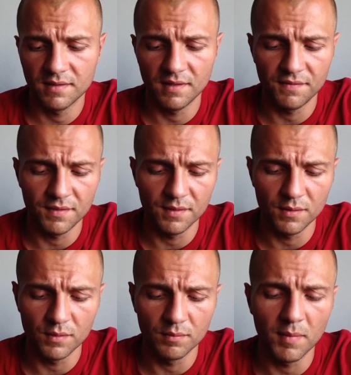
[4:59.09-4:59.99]
If
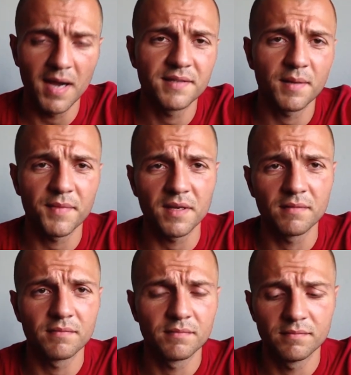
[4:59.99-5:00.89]
you buy
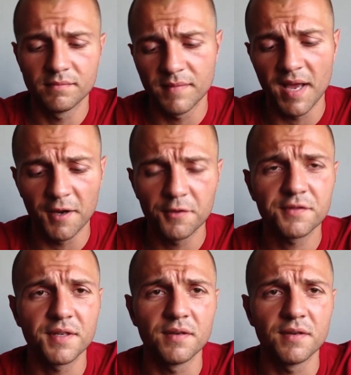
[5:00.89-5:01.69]
something else